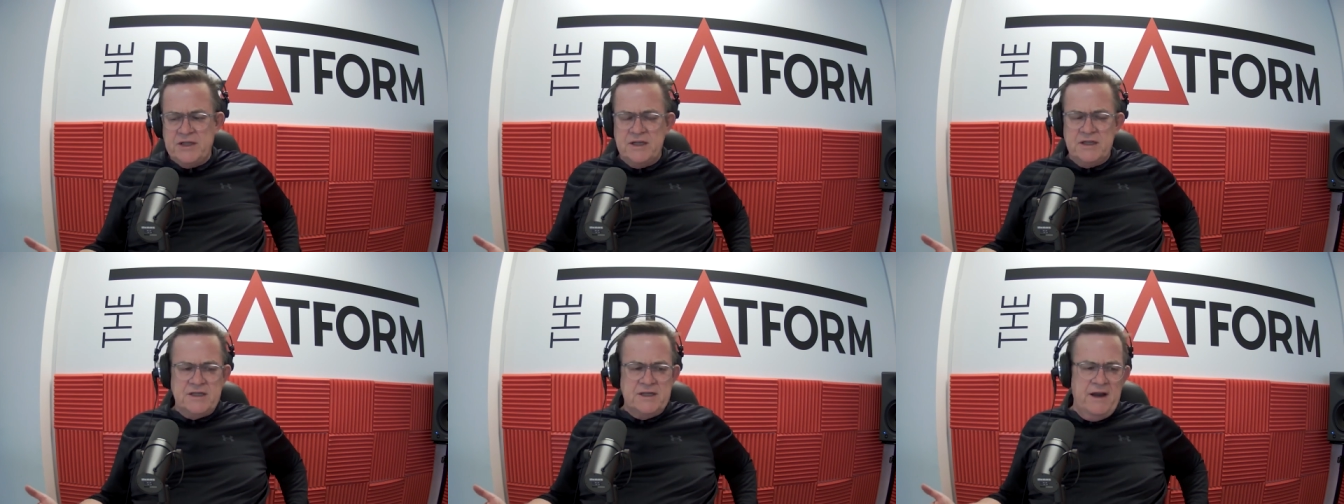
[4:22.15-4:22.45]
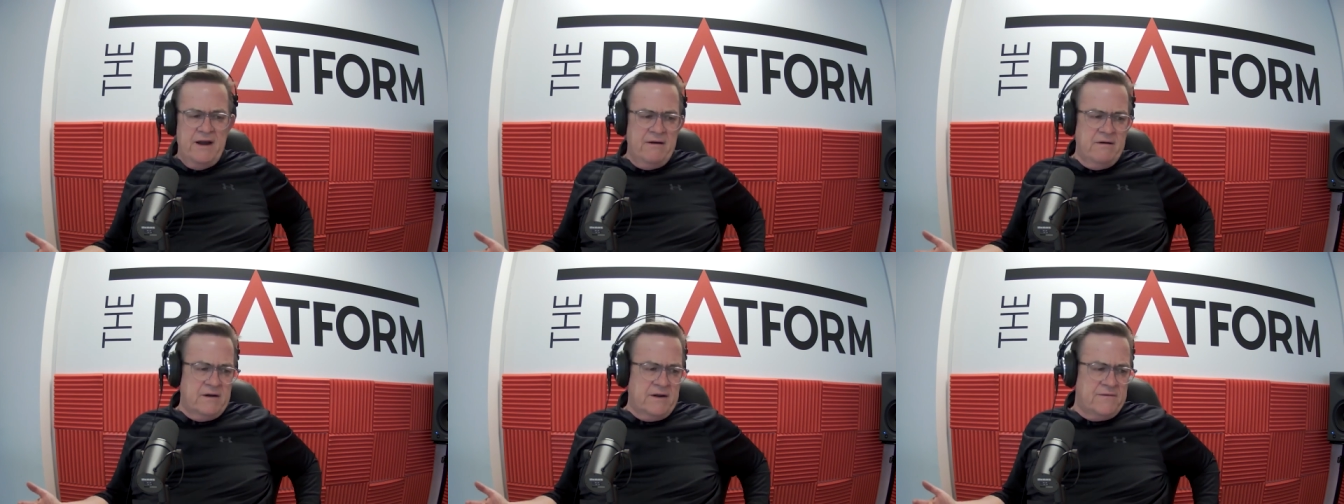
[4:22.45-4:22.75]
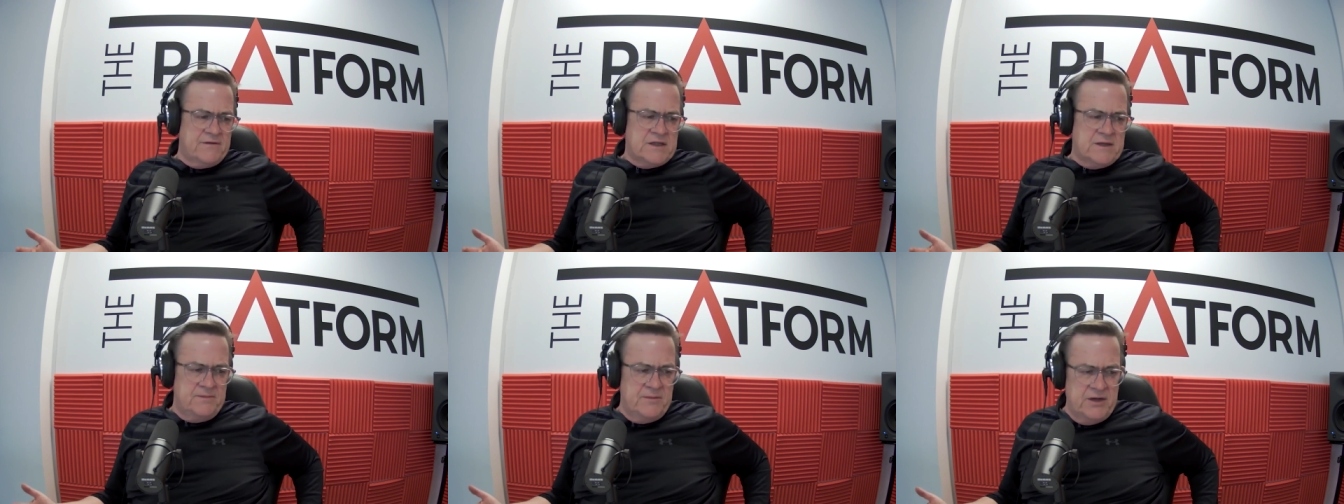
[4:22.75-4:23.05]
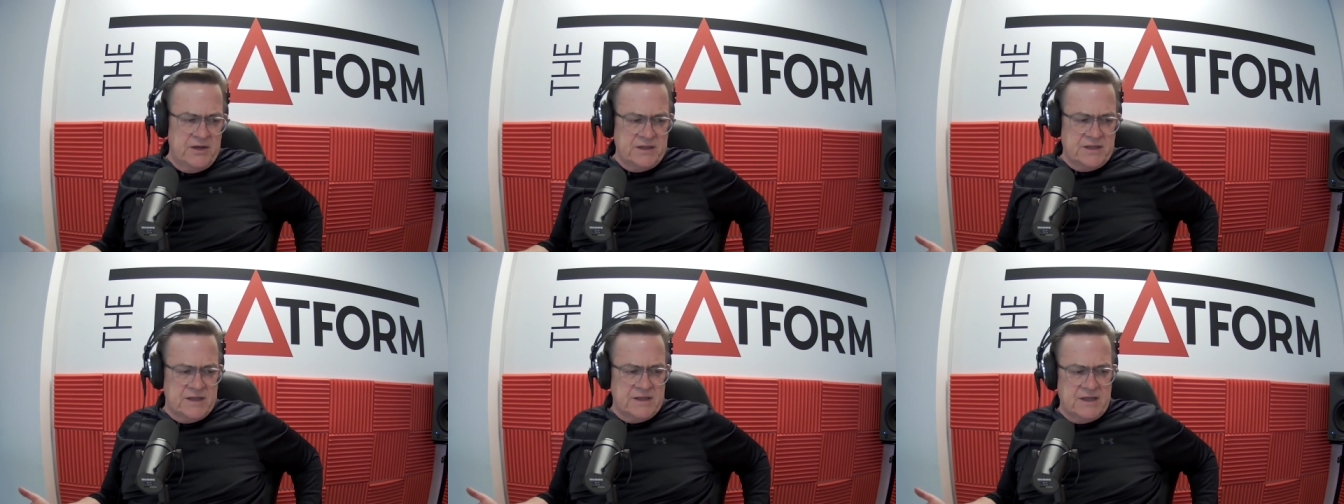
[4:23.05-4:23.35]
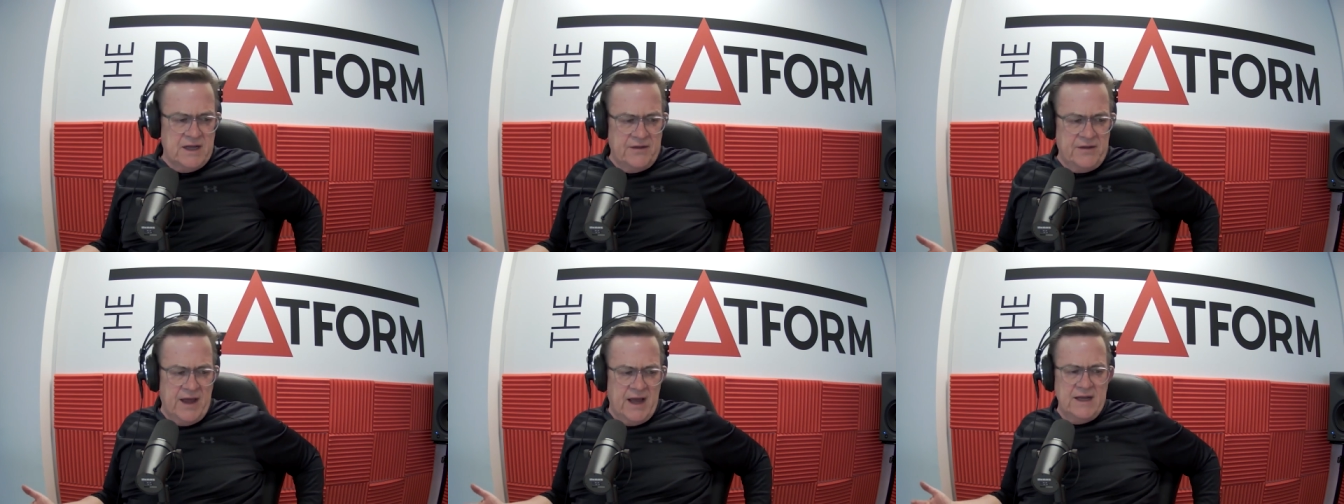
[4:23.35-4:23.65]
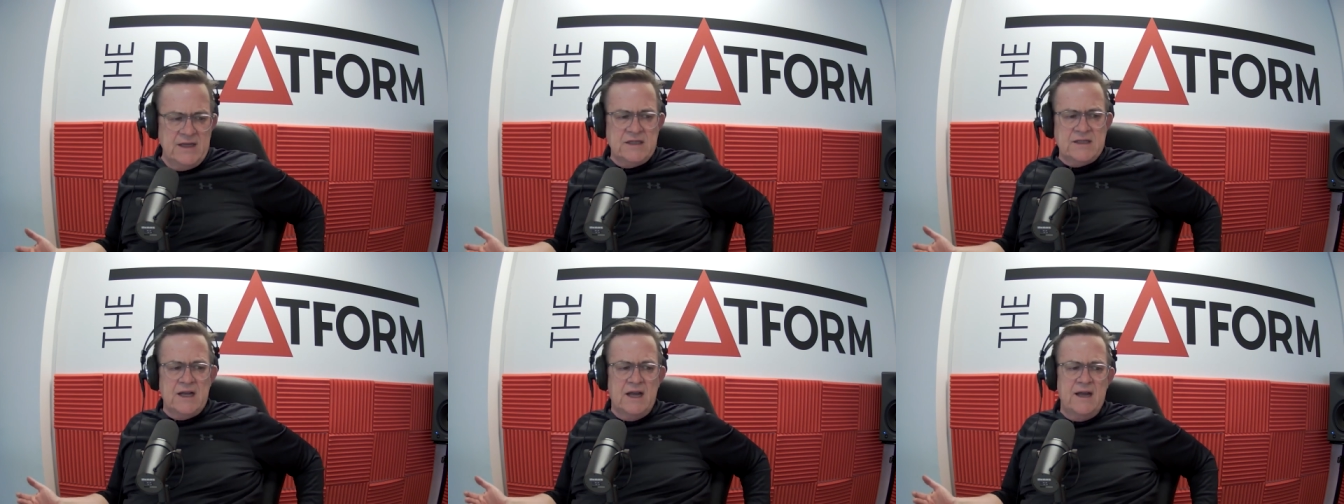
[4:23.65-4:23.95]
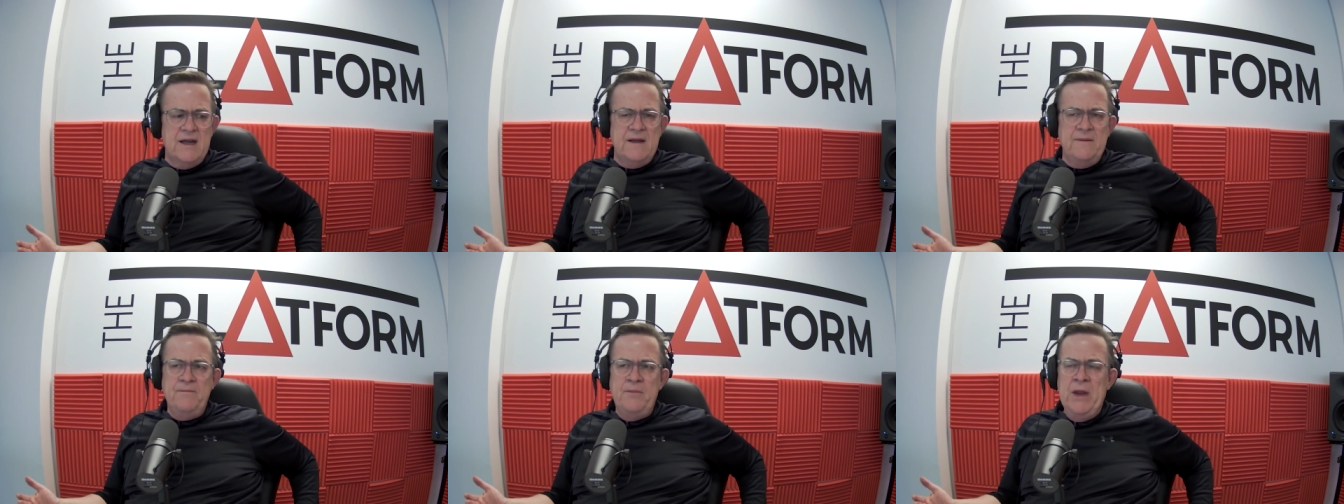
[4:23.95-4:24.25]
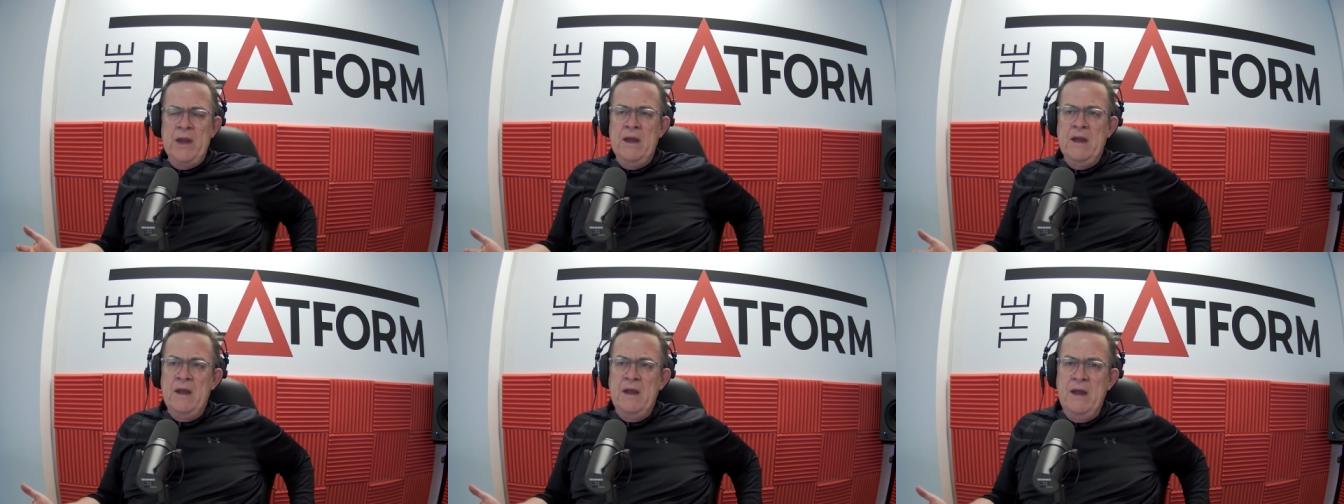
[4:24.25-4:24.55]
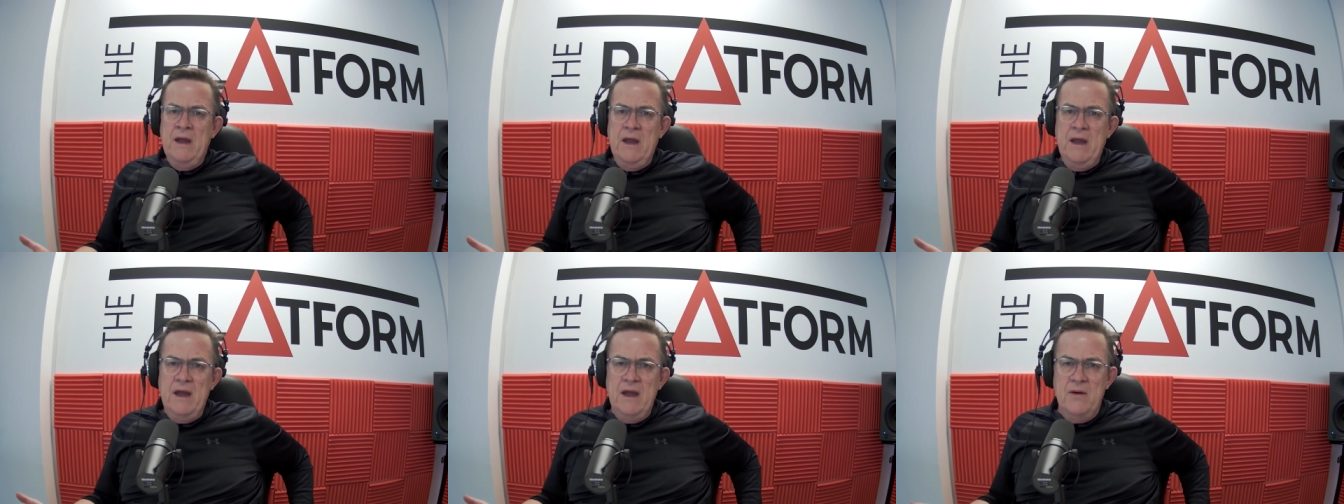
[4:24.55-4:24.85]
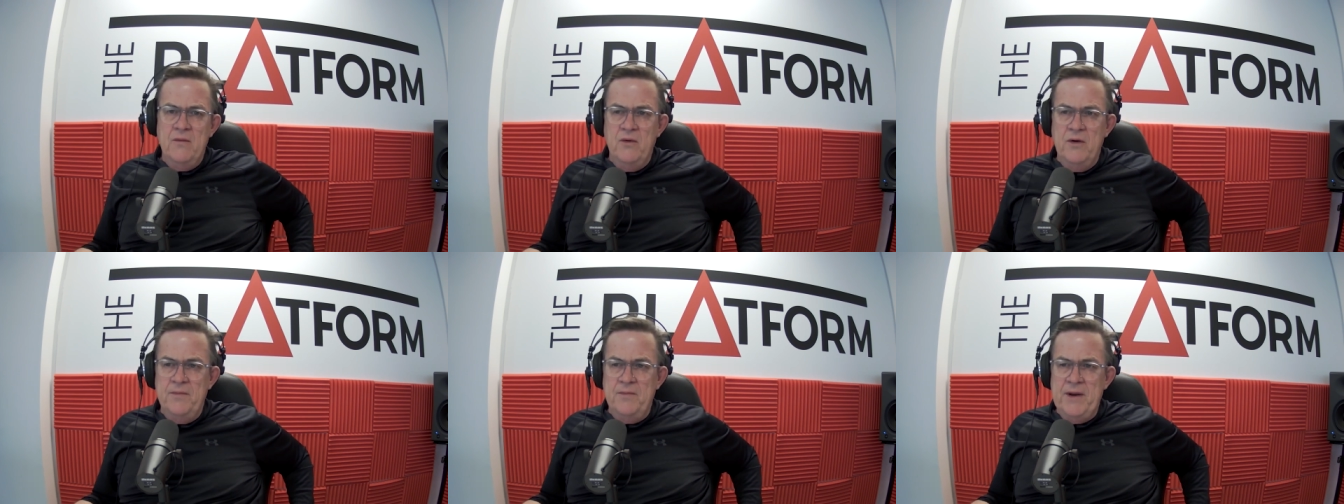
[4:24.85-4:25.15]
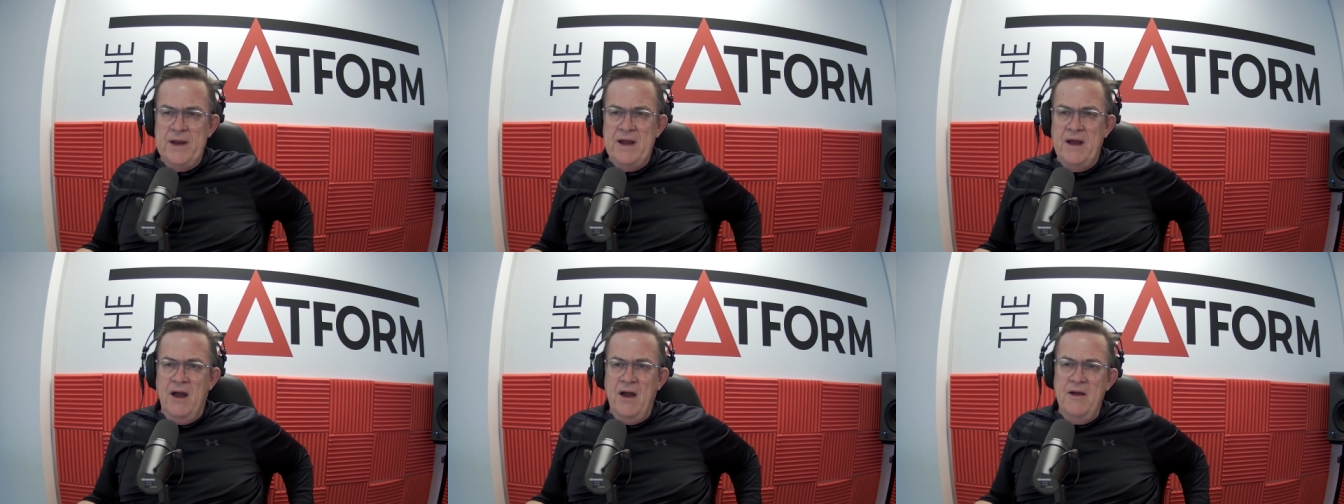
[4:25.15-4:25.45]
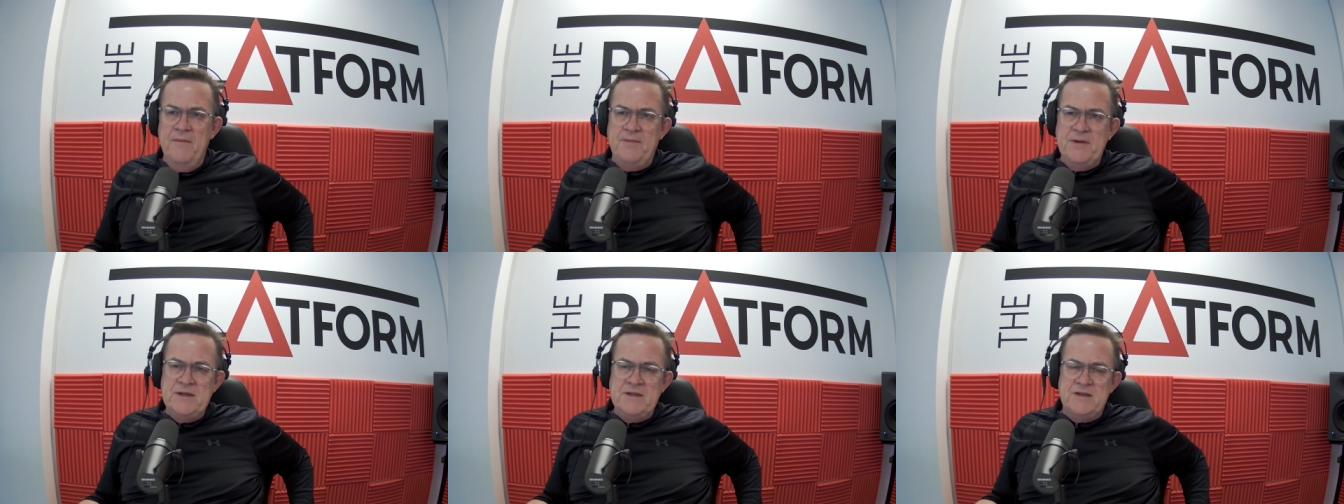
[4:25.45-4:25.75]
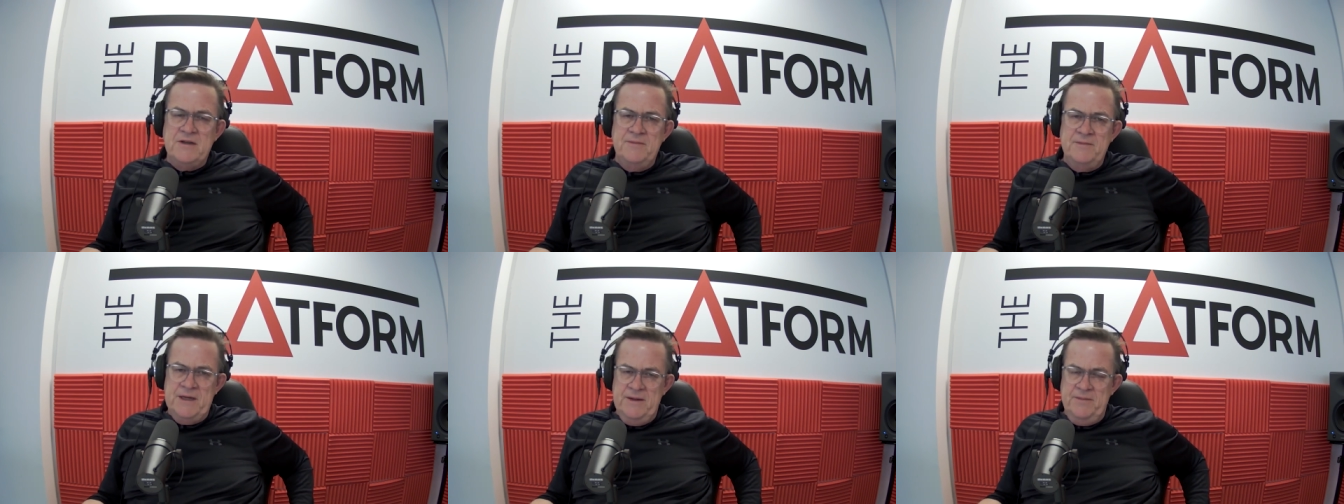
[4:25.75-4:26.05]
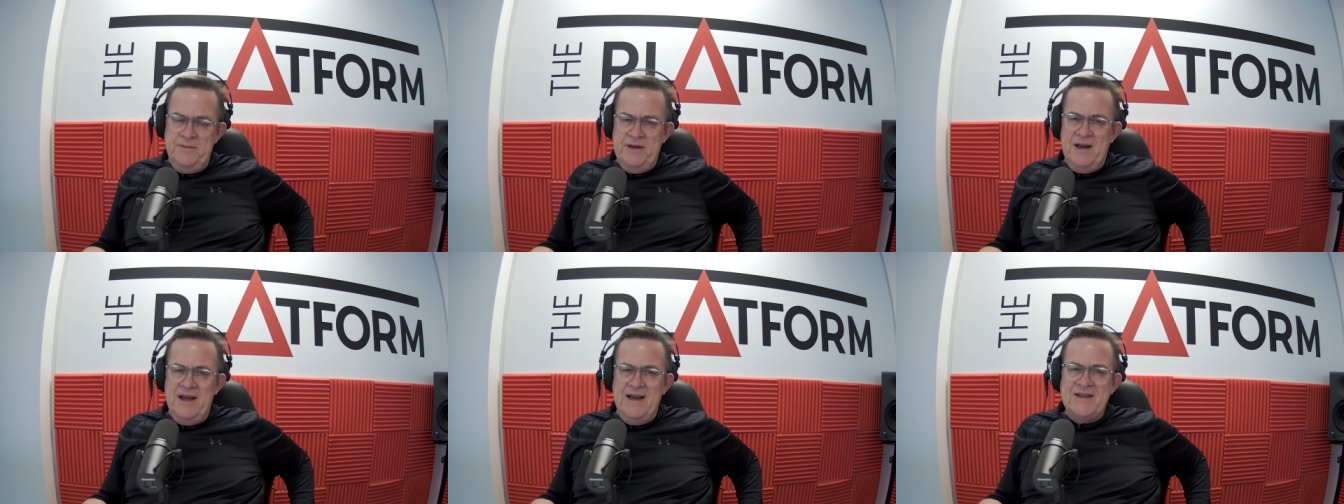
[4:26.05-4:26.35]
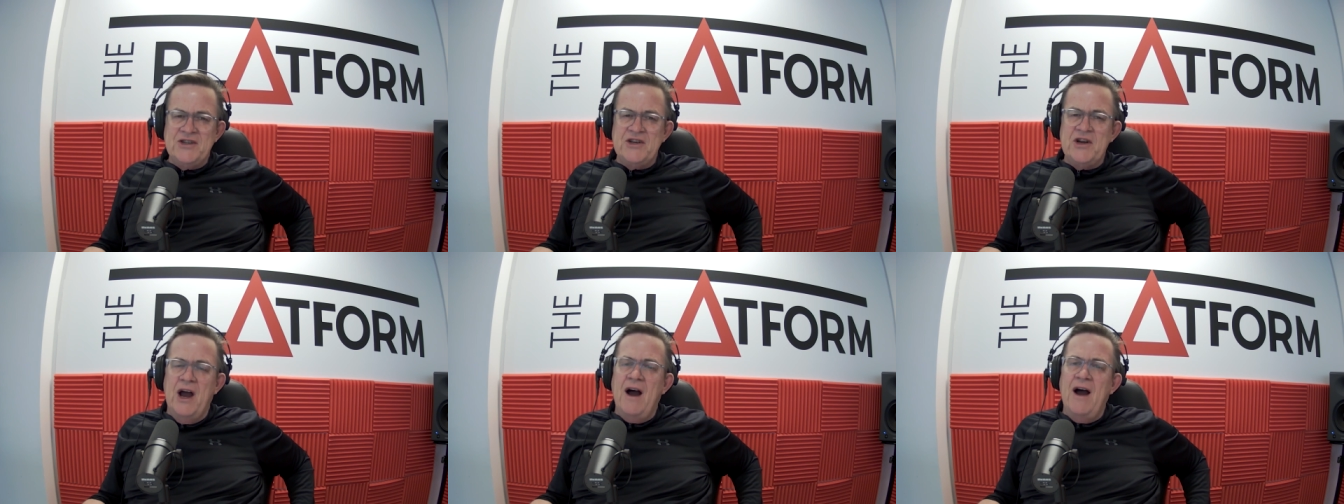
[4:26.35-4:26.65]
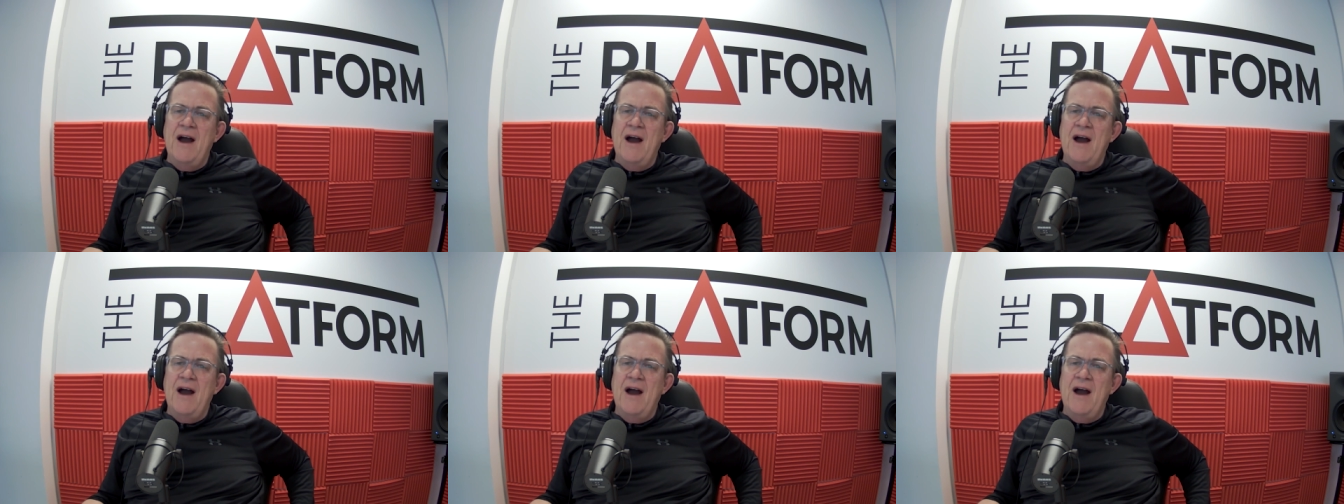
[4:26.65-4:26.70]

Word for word: This narrative has emerged is that they say it would be open to manipulation.